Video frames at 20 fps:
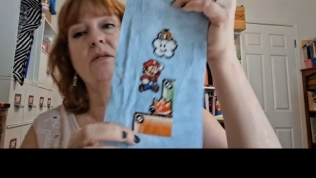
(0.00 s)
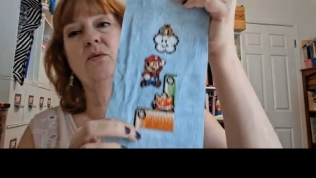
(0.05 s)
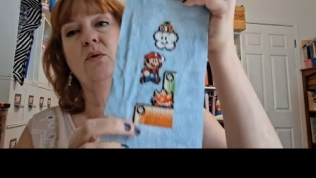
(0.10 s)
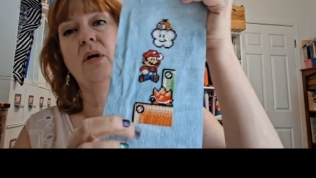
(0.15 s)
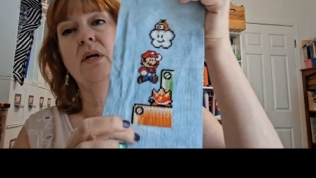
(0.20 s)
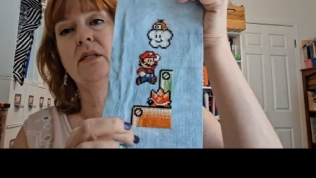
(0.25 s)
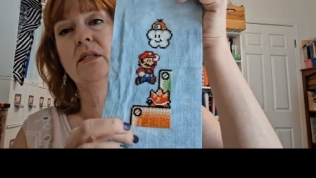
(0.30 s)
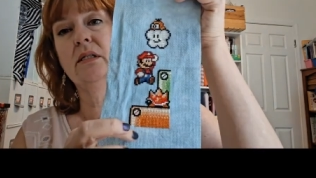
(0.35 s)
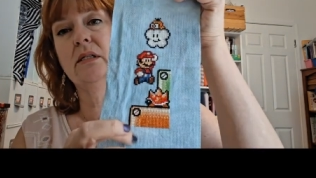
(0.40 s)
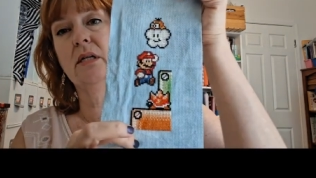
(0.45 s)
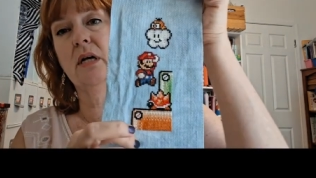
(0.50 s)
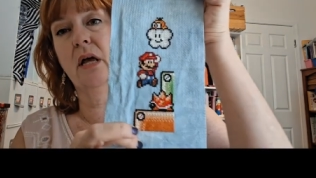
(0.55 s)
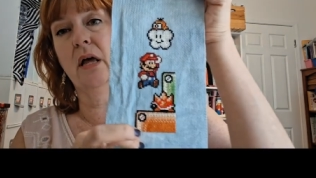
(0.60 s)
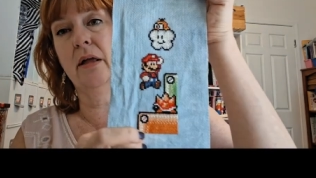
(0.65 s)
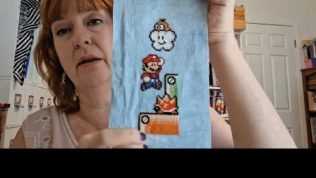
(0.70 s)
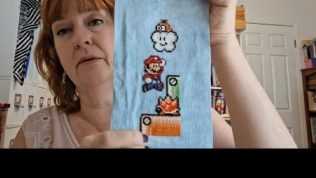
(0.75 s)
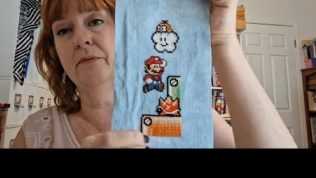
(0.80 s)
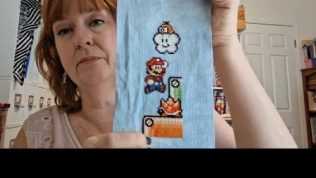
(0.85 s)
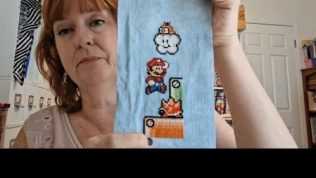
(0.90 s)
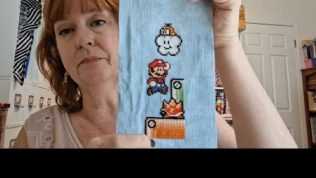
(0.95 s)
was
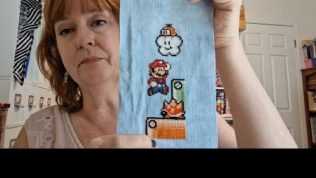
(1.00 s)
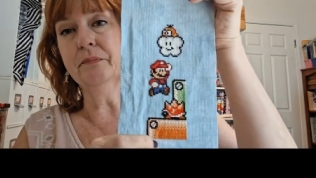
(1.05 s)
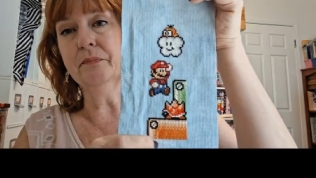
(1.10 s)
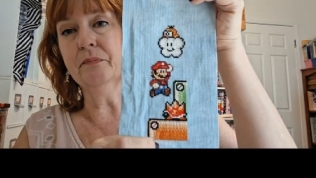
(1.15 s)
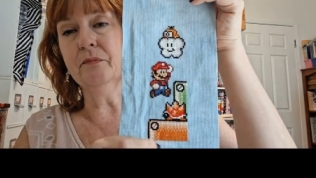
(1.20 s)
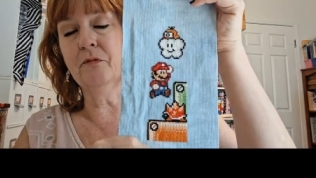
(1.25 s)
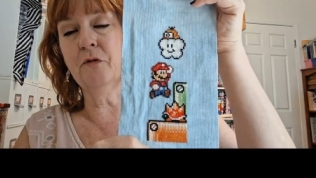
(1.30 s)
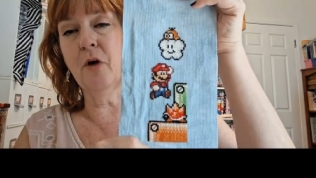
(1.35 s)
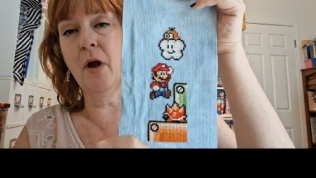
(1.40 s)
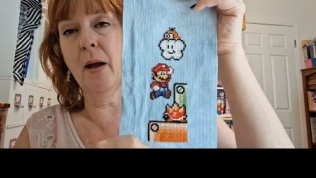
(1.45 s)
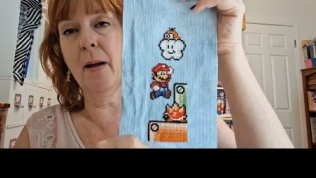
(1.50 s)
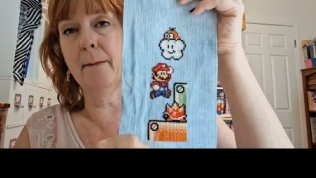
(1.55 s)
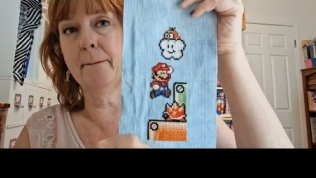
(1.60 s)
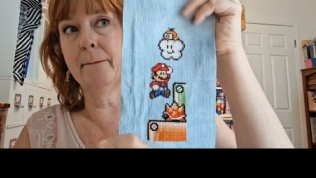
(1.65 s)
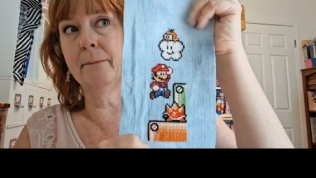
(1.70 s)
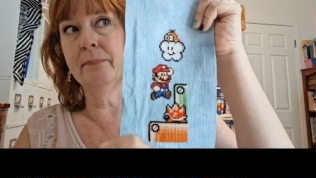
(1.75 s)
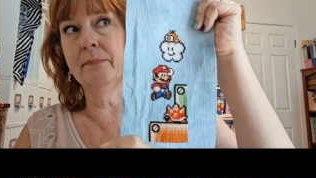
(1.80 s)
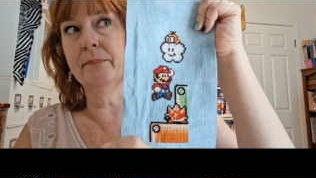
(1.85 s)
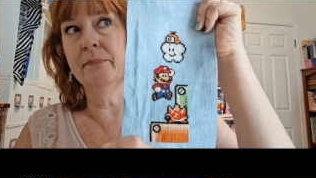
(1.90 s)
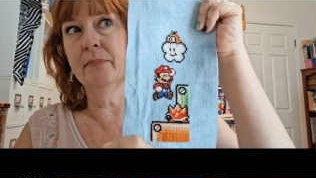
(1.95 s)
done
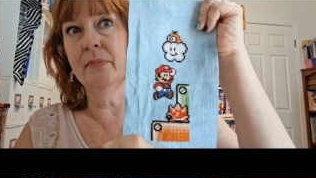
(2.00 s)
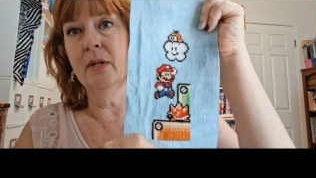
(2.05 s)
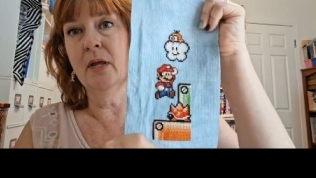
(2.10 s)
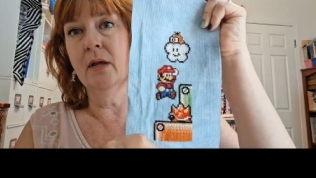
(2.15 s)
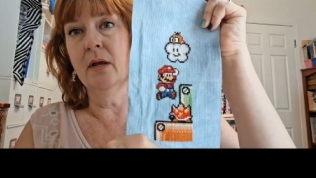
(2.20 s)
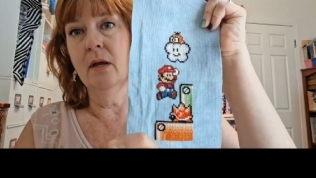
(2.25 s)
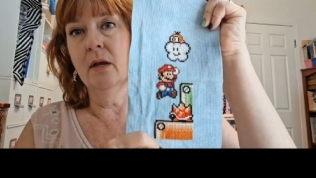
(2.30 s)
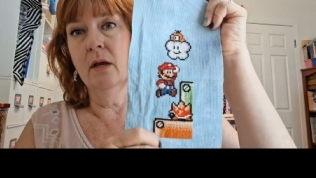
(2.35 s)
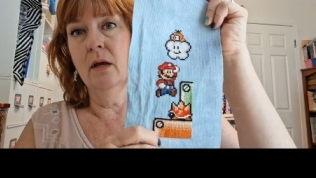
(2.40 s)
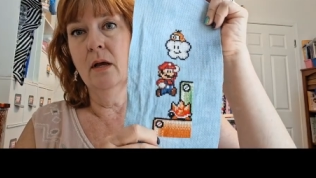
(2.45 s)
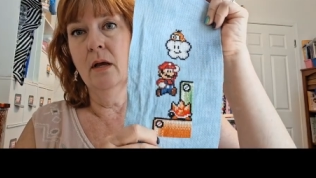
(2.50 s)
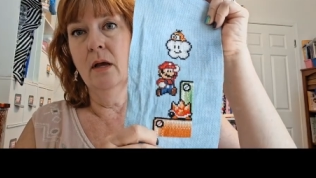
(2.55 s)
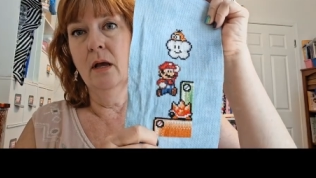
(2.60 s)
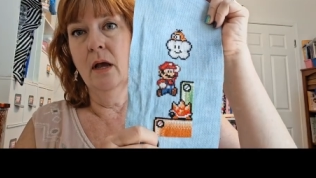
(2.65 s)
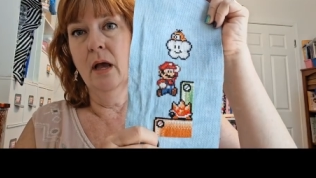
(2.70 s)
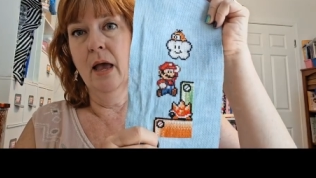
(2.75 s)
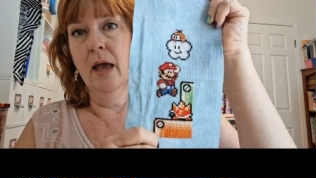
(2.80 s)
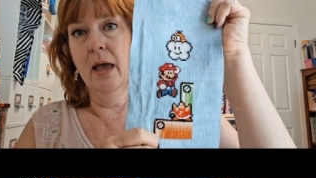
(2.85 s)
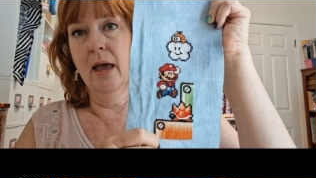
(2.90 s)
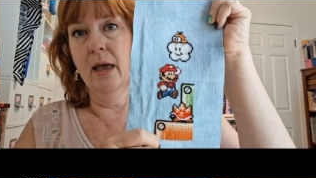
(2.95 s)
from
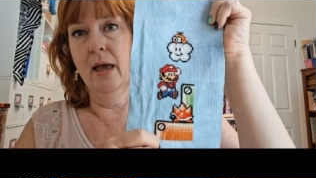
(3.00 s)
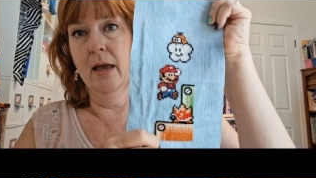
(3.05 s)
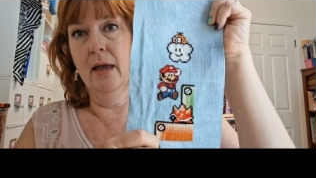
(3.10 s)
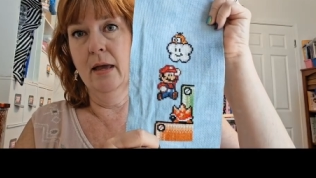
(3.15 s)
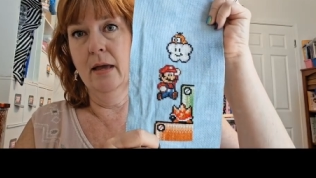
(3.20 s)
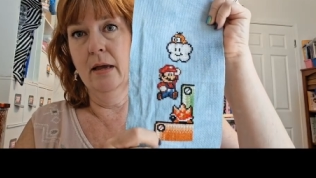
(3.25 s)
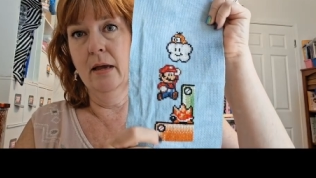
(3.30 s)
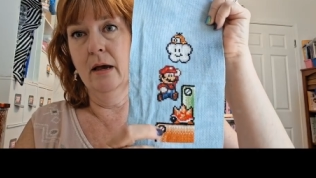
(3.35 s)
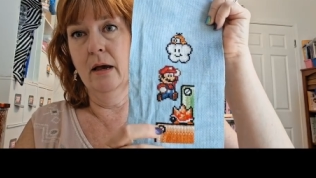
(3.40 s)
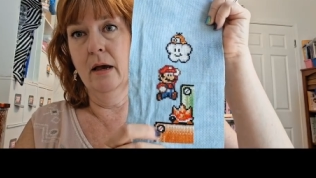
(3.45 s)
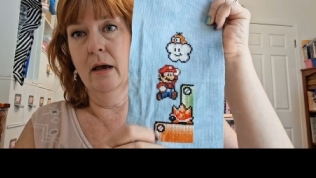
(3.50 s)
a